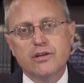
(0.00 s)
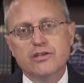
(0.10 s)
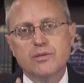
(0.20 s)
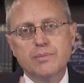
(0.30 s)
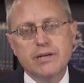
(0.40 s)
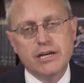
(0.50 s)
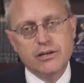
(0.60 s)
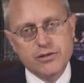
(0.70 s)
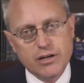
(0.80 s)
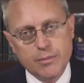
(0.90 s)
to be
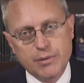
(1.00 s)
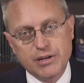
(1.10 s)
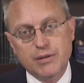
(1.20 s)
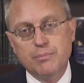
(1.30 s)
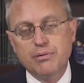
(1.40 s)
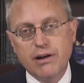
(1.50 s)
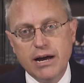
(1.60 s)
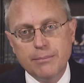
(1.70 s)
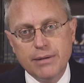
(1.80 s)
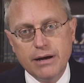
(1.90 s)
interpreted
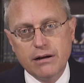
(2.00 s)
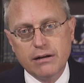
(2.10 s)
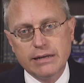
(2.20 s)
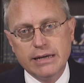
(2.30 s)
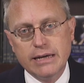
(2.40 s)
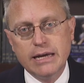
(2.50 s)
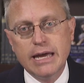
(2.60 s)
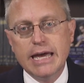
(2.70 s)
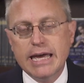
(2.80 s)
primarily